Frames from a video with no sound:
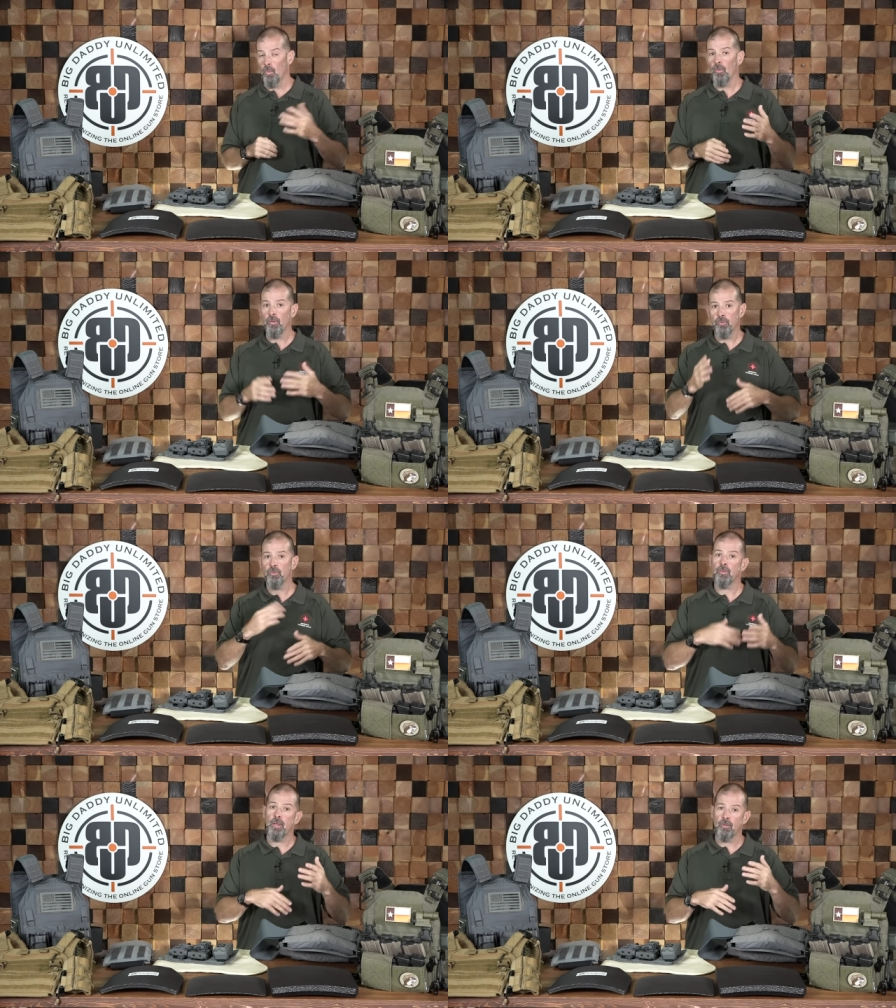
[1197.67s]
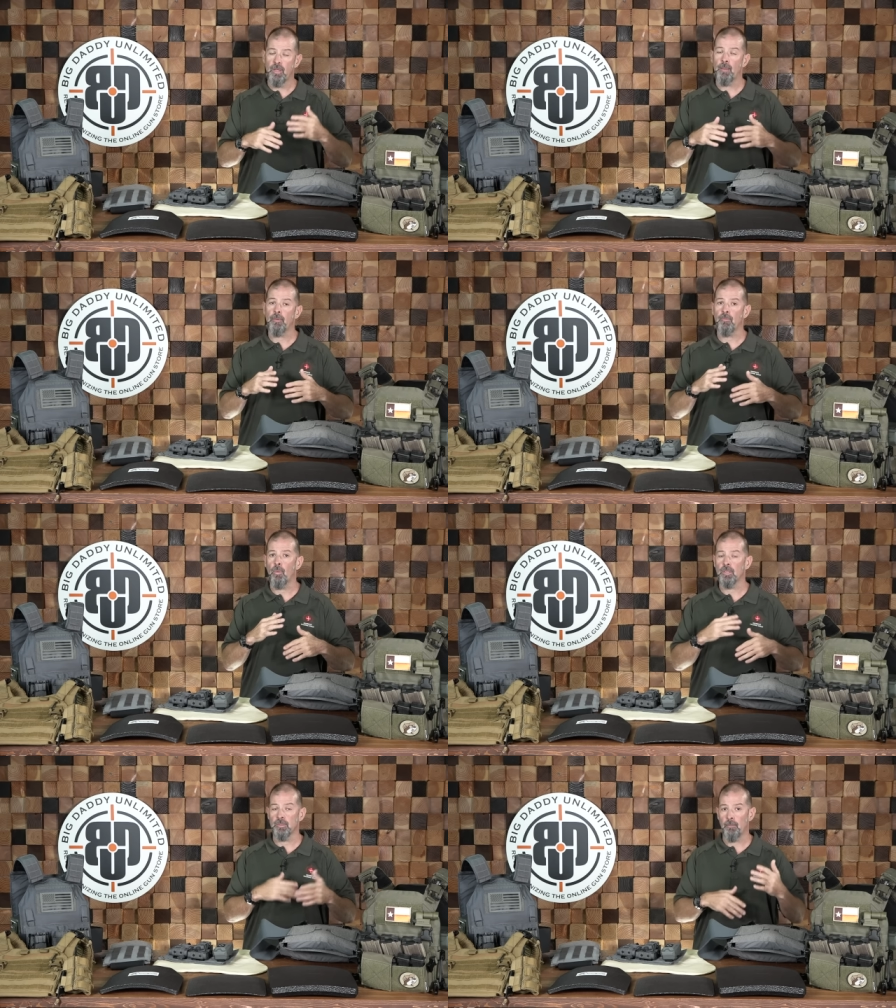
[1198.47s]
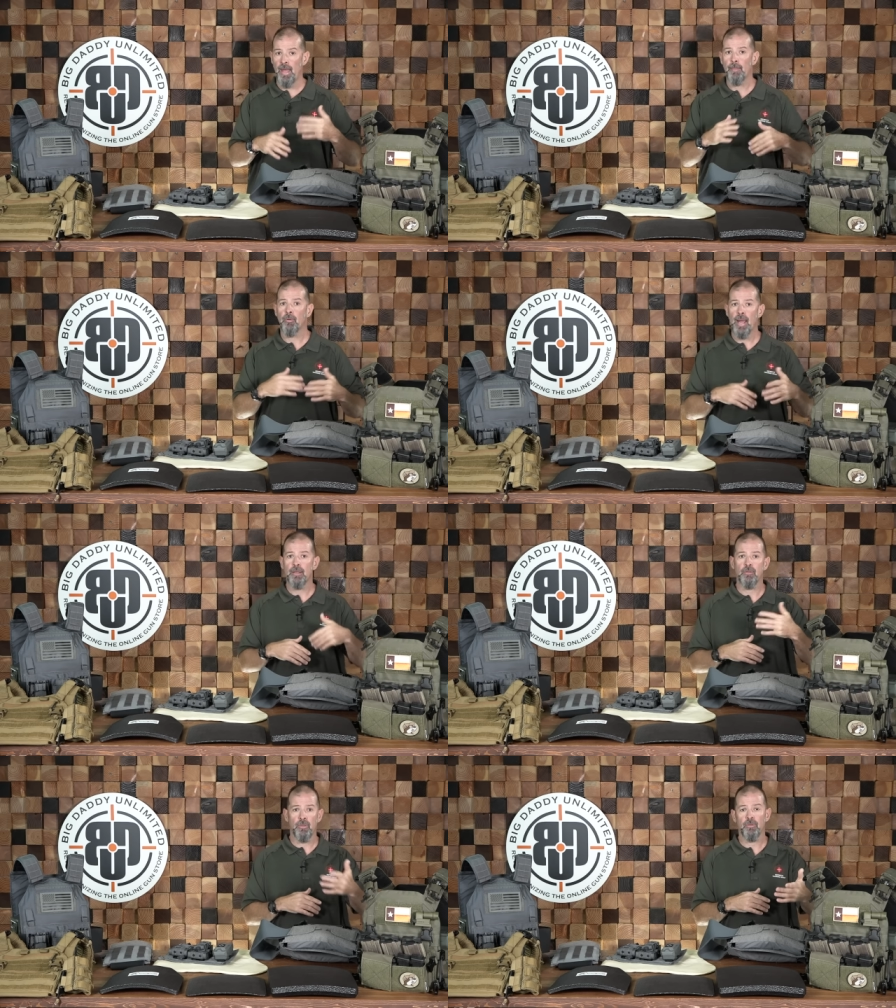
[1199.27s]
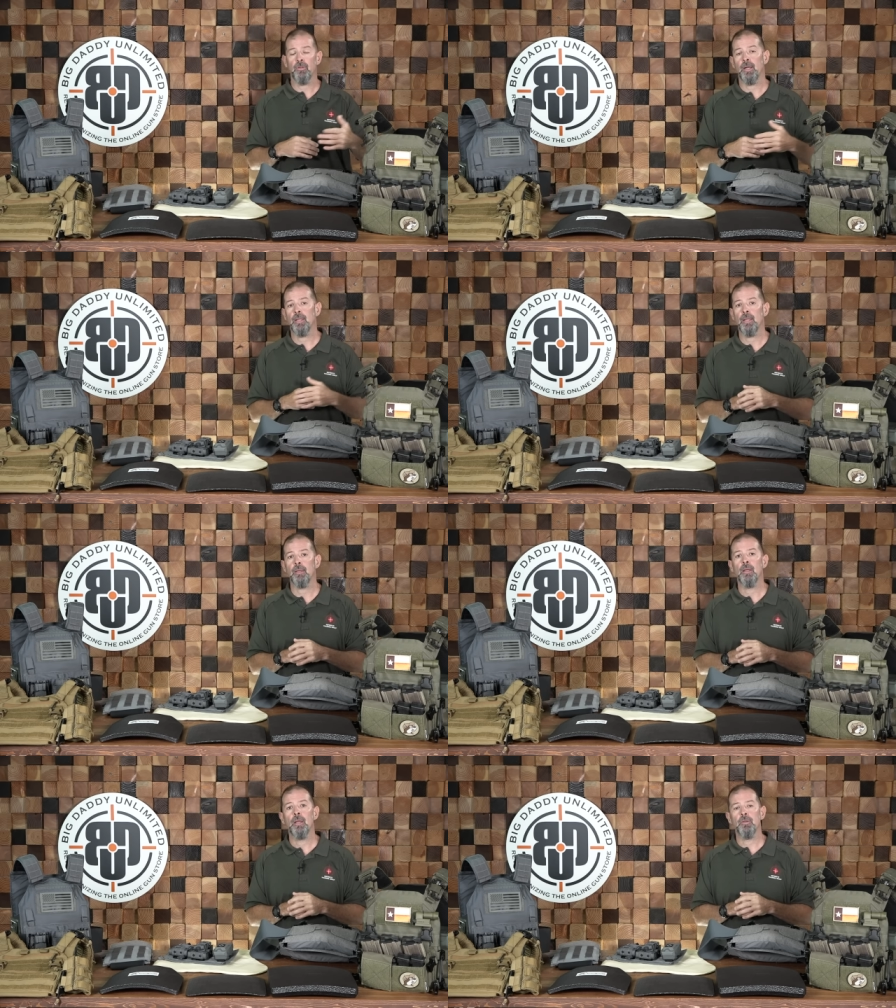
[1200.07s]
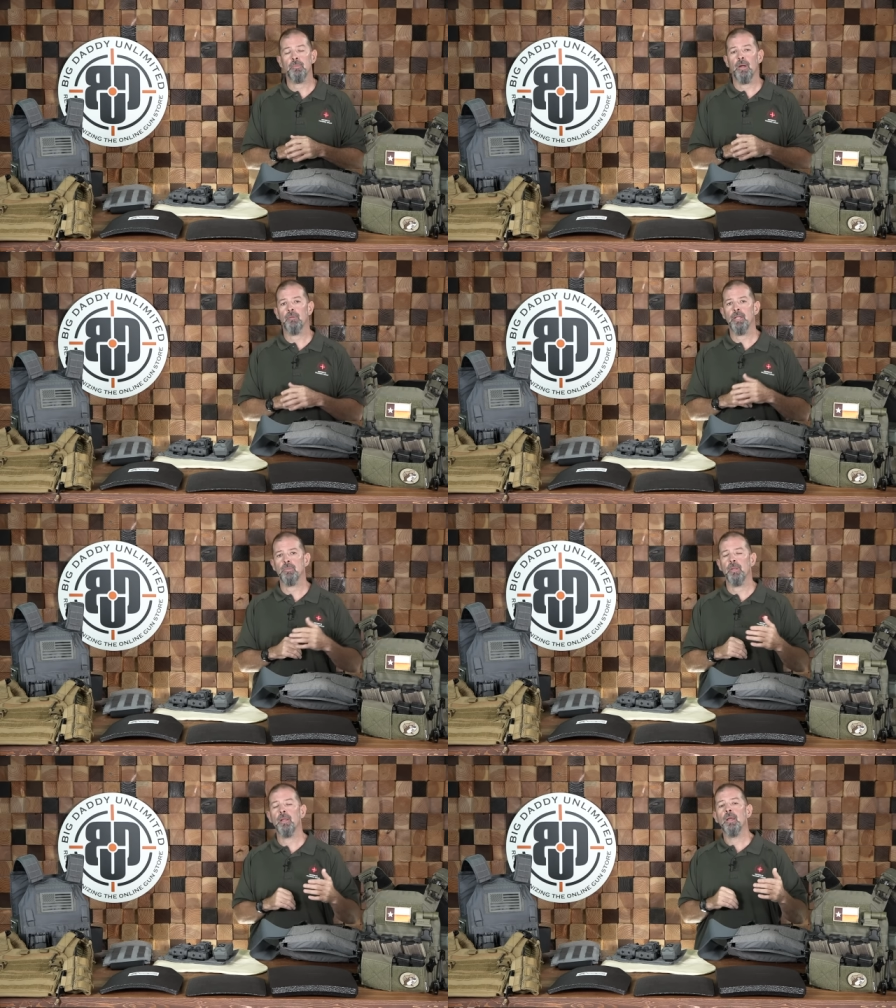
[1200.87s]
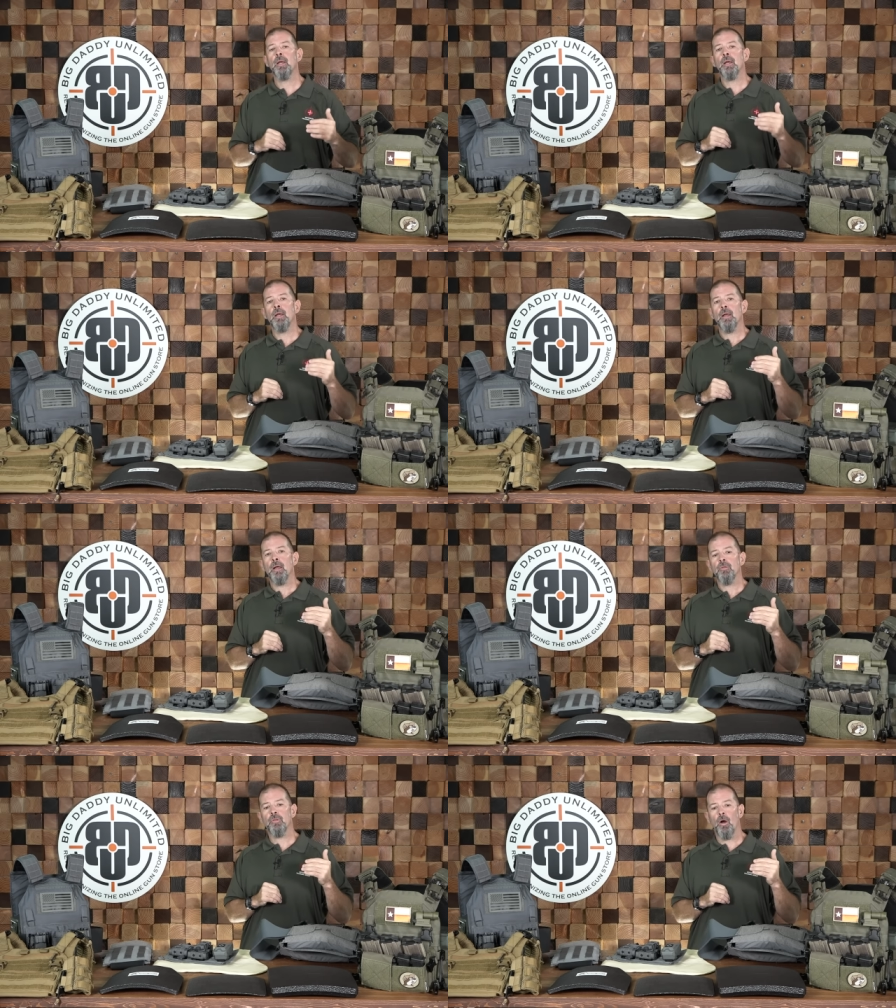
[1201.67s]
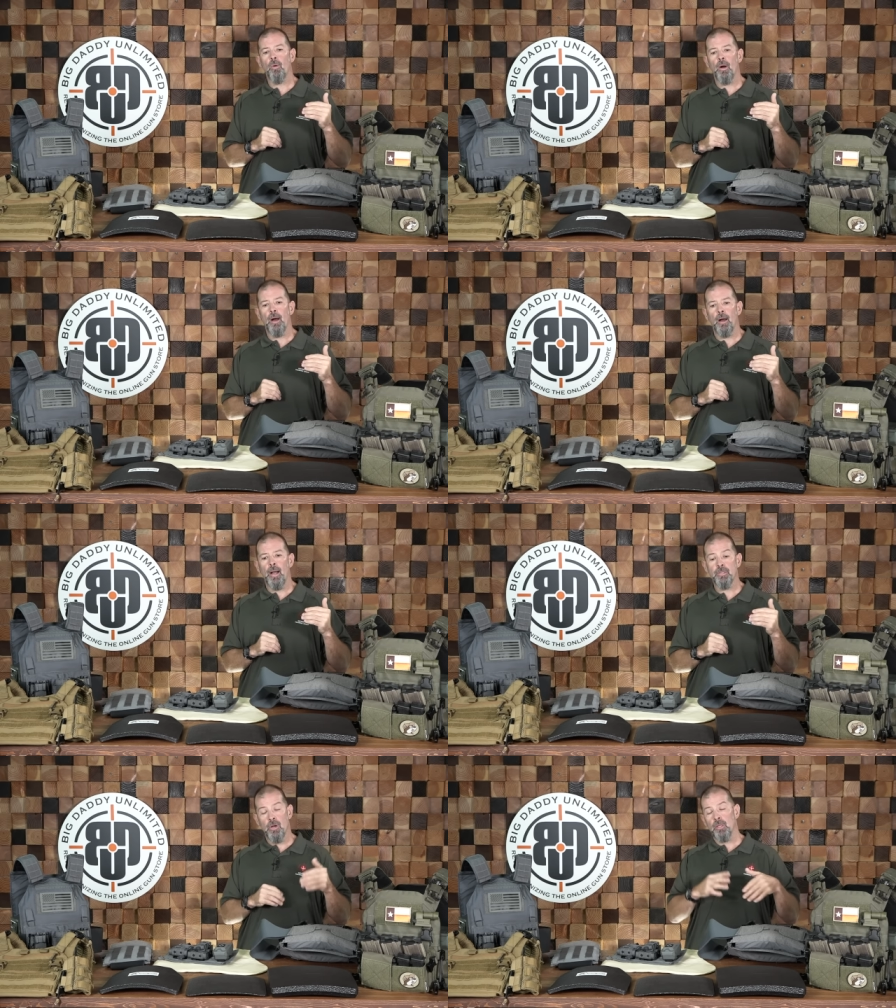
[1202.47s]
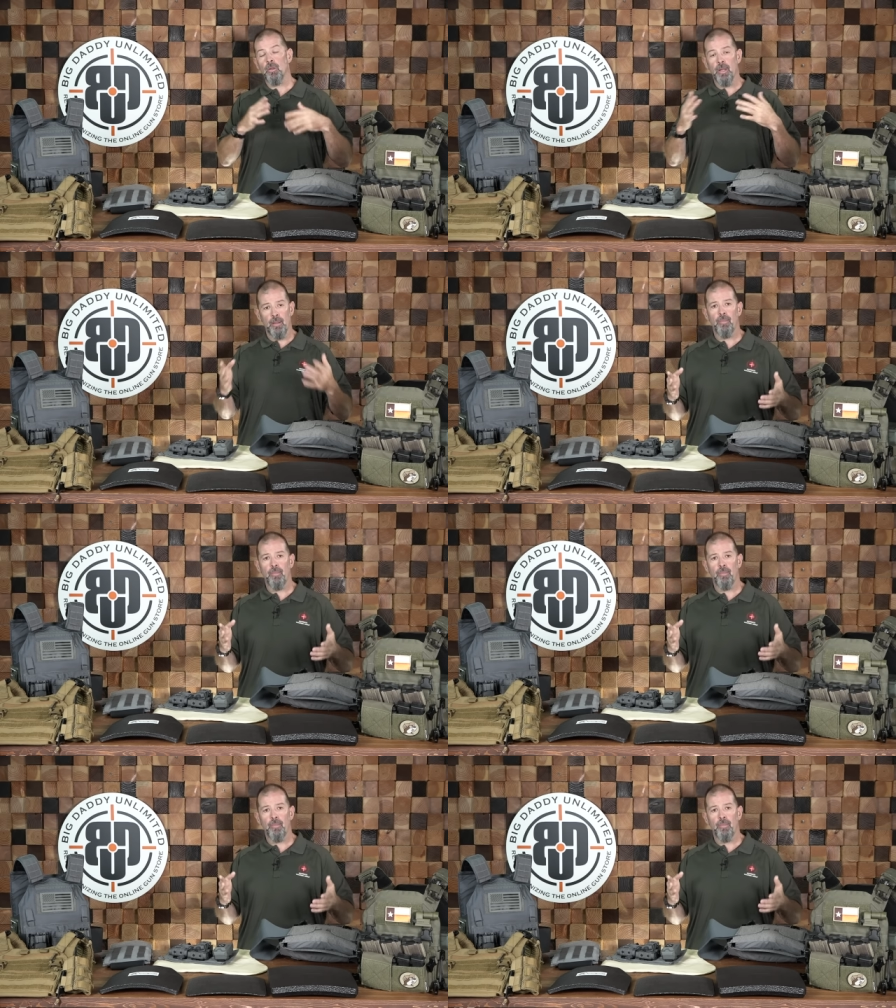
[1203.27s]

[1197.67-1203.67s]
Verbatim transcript: Well, this was an example of where some bad practice had snuck in to my regimen. So uh, I started looking at